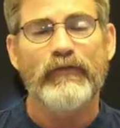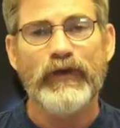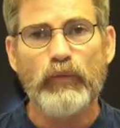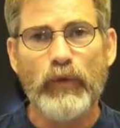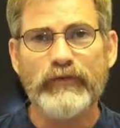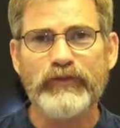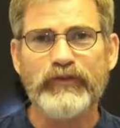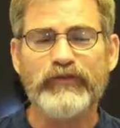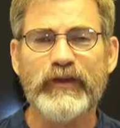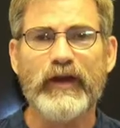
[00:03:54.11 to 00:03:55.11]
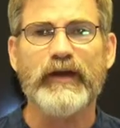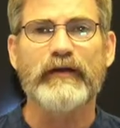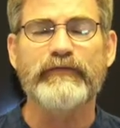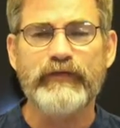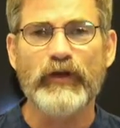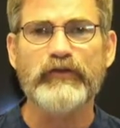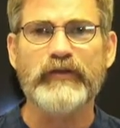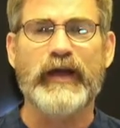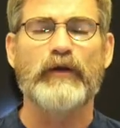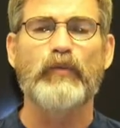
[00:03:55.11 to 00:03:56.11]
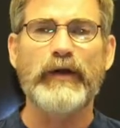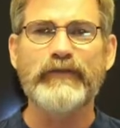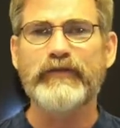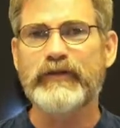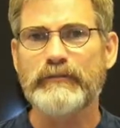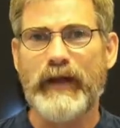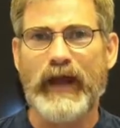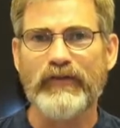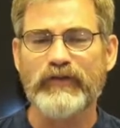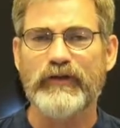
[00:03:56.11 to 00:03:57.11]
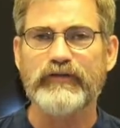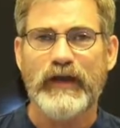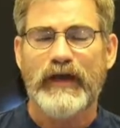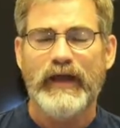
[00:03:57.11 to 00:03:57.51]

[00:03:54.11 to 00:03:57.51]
that went to Syria firsthand, went to Damascus,